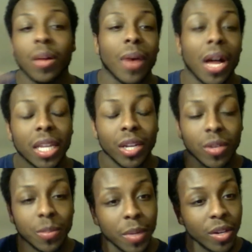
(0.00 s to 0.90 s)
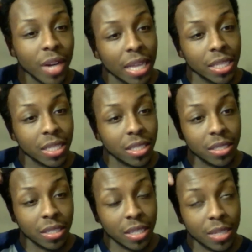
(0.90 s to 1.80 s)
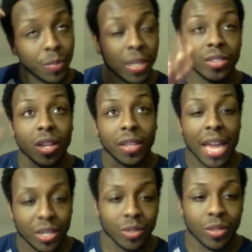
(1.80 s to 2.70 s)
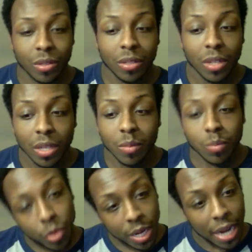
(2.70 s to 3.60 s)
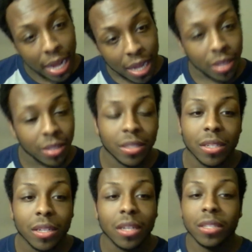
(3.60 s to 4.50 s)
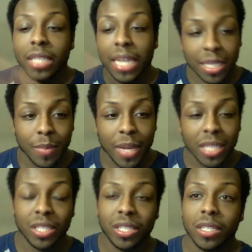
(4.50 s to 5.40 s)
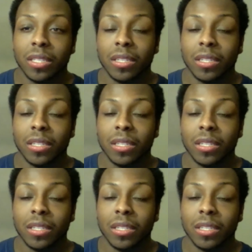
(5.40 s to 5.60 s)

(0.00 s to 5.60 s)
but all I know is Peter got the he, Peter saw the actual printed out text messages.